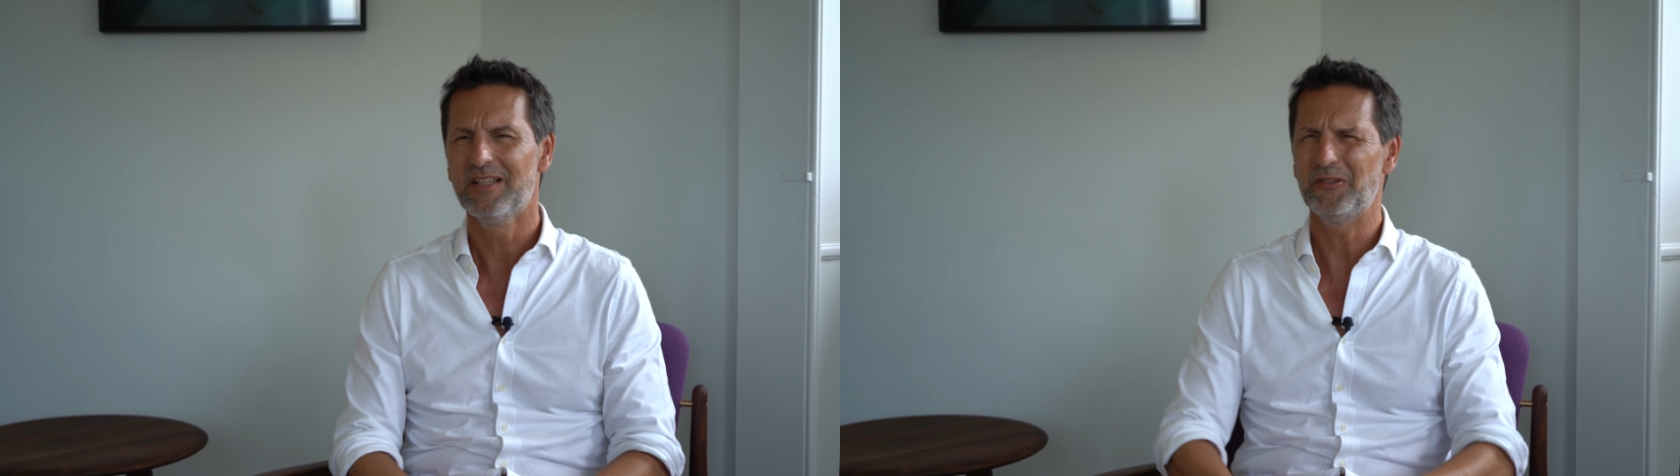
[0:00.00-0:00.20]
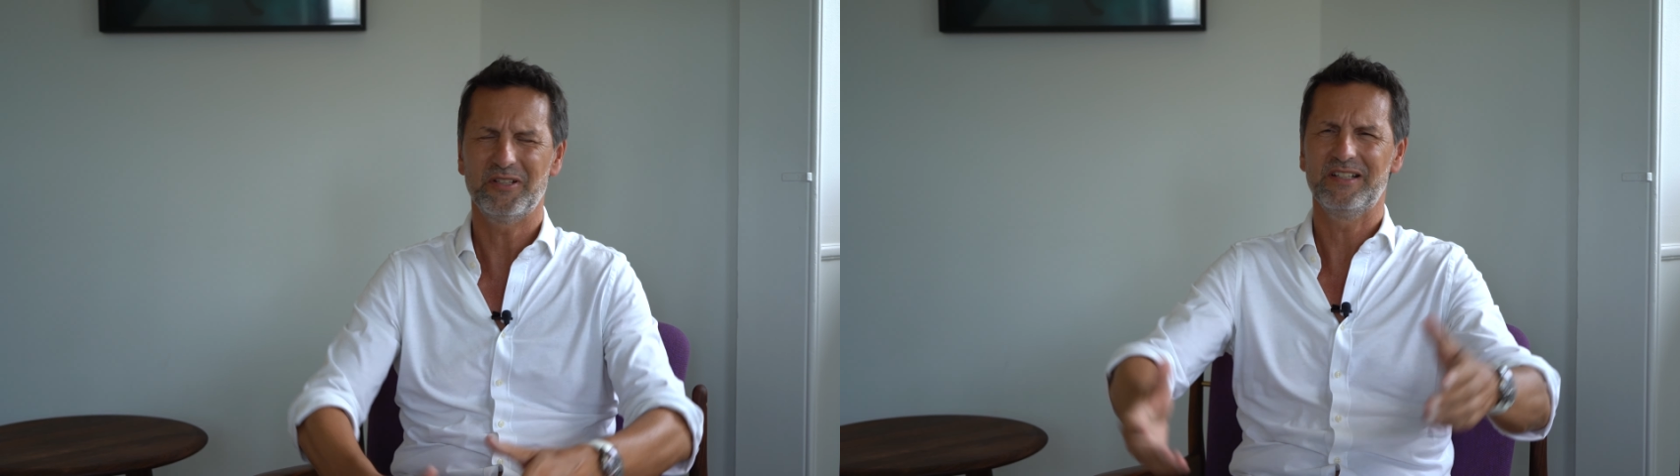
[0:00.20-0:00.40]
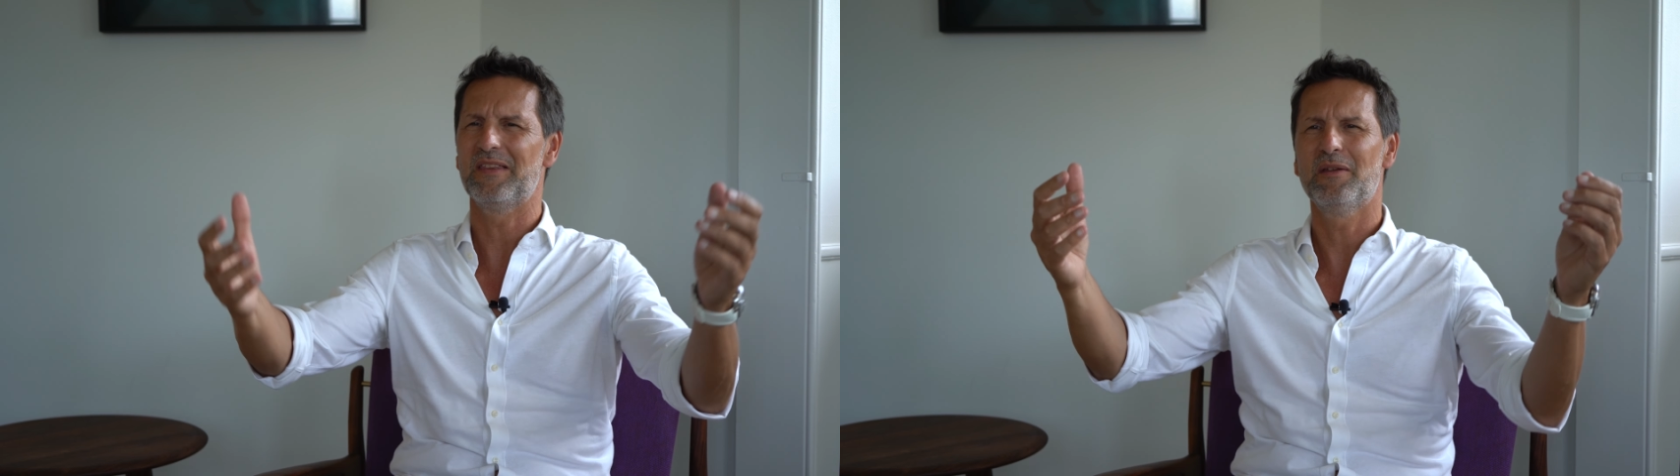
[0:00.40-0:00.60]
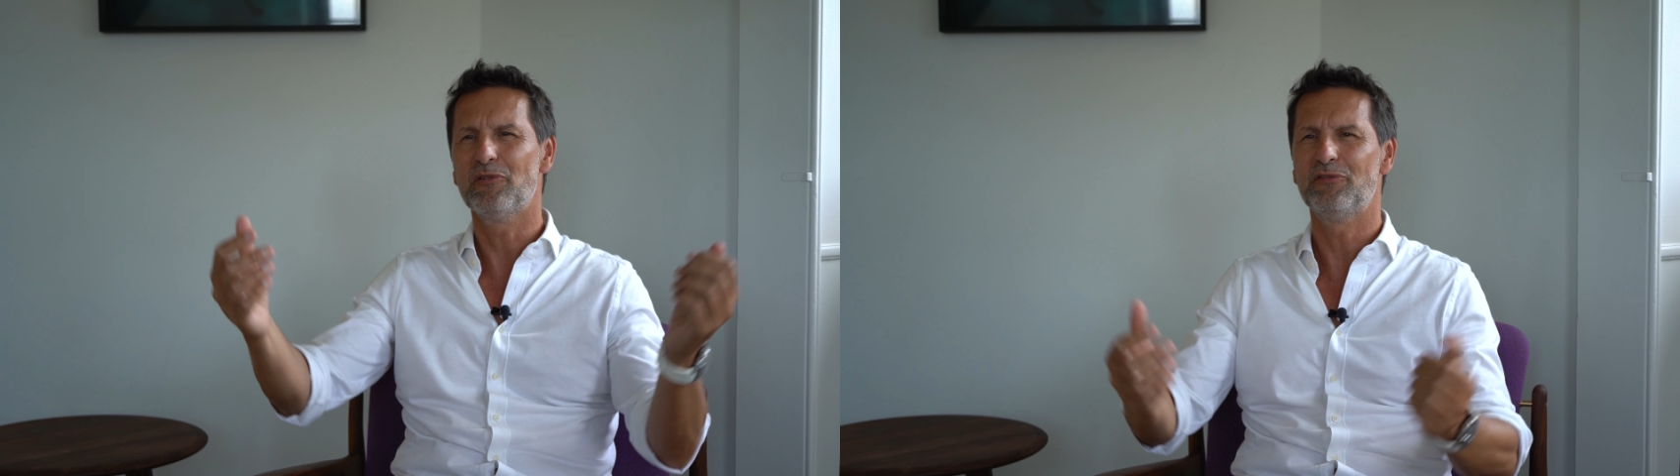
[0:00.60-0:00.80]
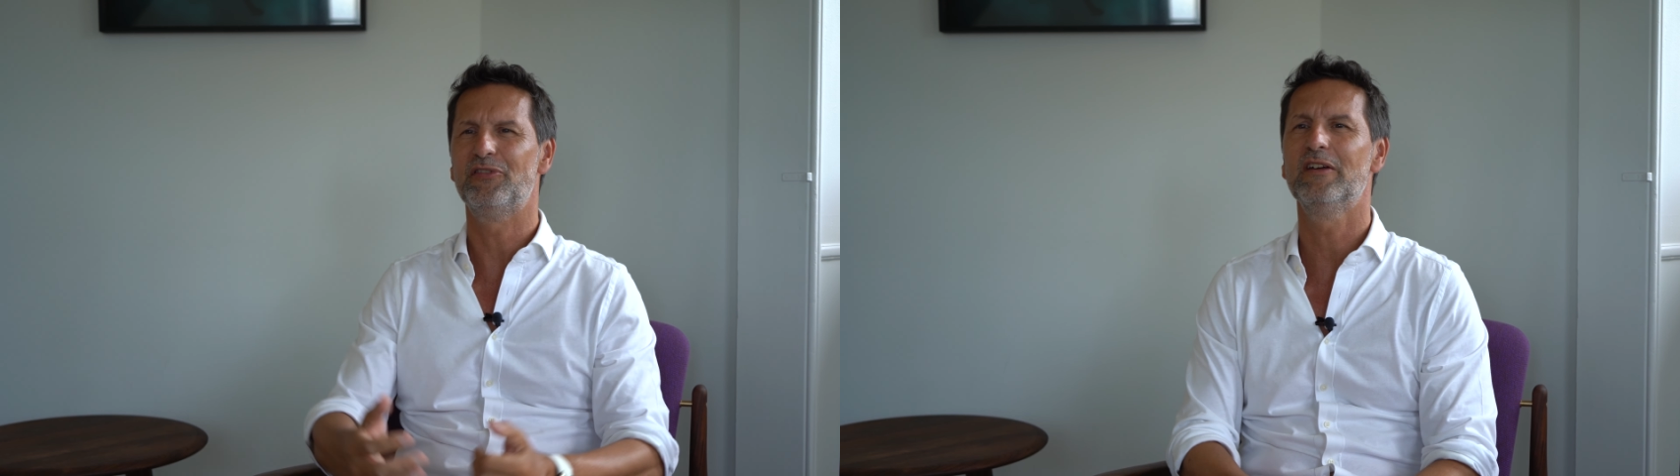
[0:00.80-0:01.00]
You can get them
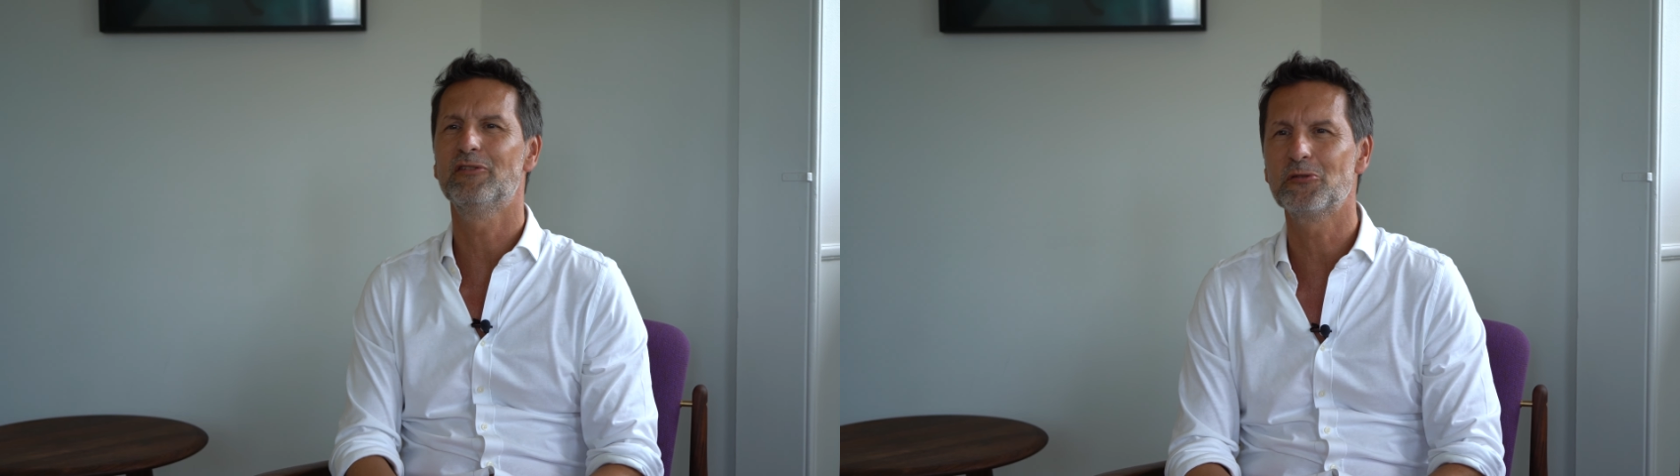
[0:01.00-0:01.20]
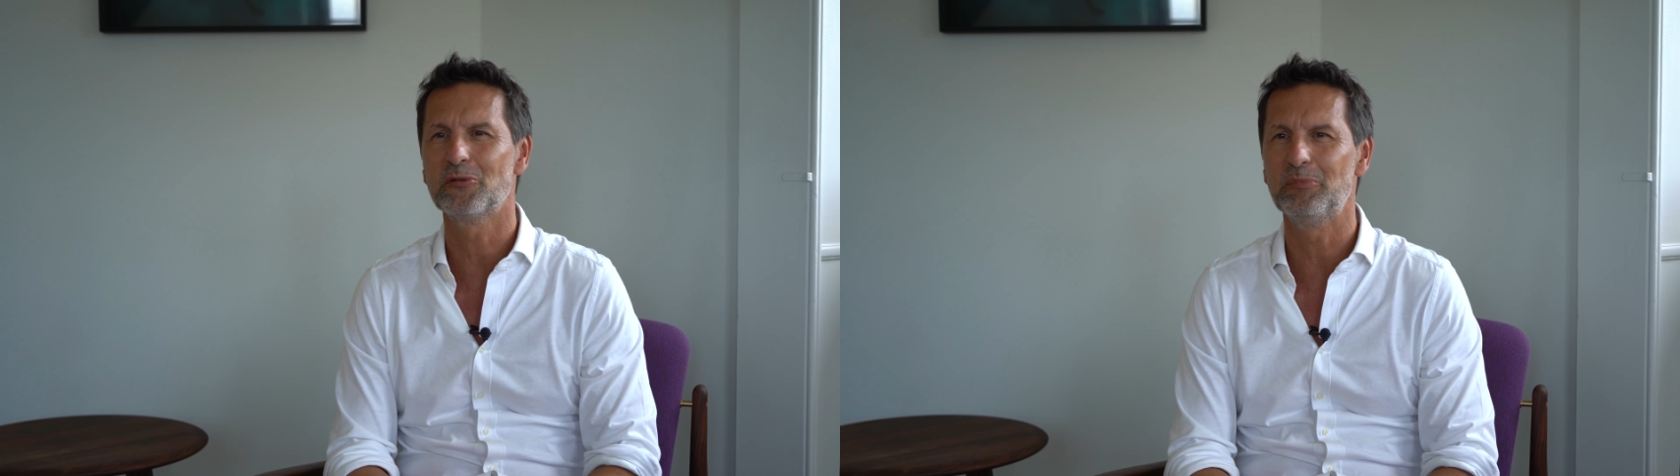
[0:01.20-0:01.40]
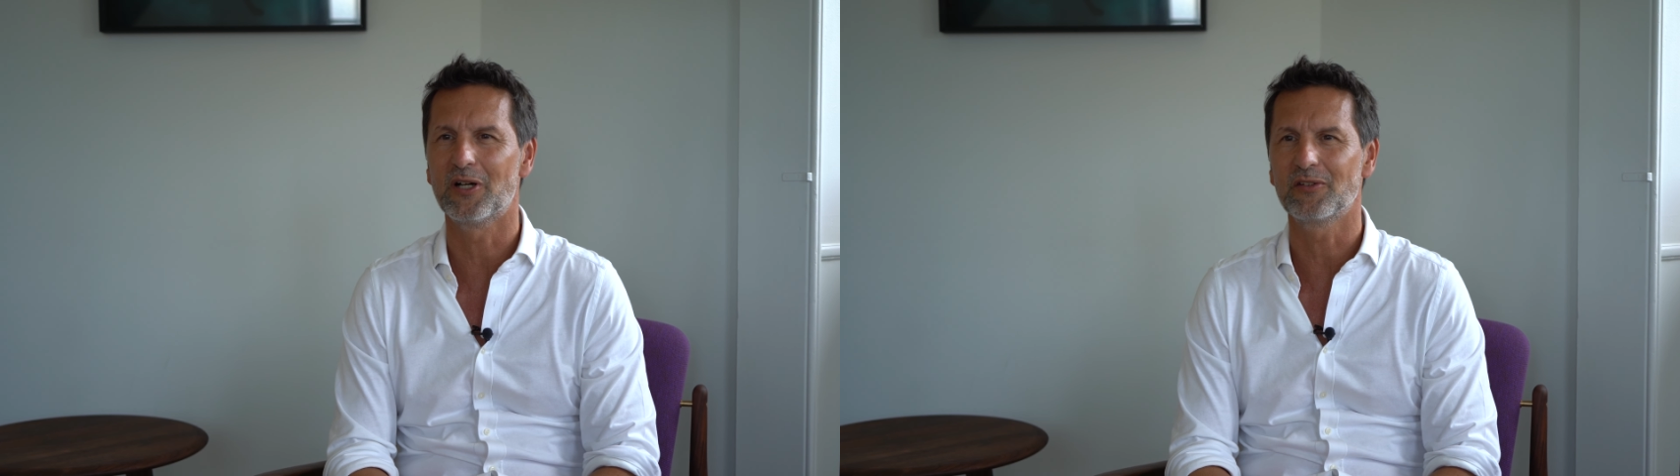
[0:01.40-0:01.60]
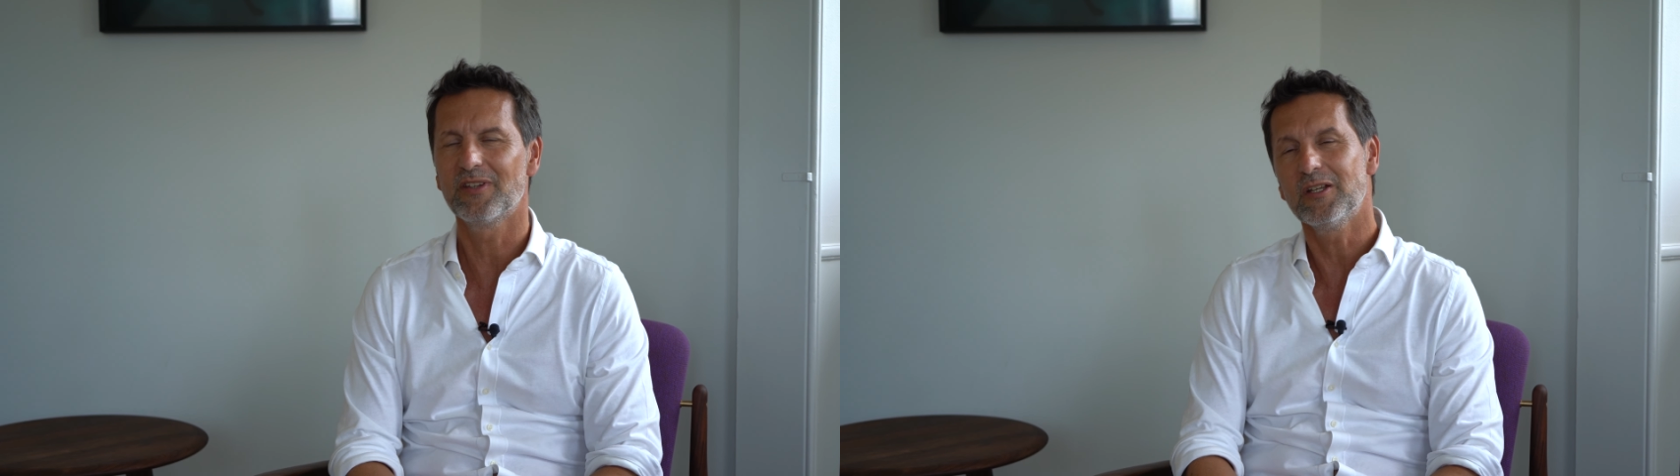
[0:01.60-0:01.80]
for $500.